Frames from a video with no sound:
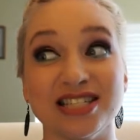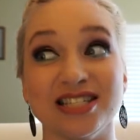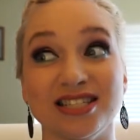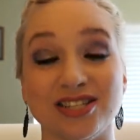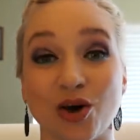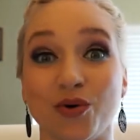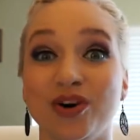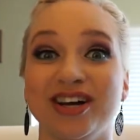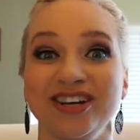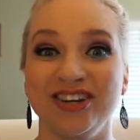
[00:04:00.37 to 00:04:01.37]
this is
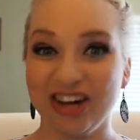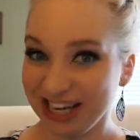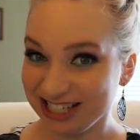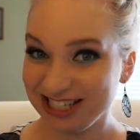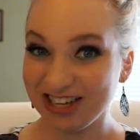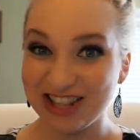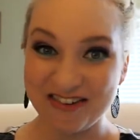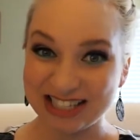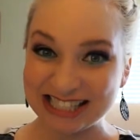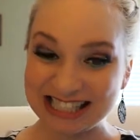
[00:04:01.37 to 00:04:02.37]
so good. You'll
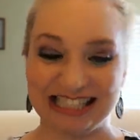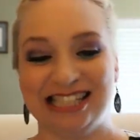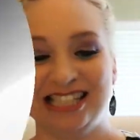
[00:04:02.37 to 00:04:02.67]
love it.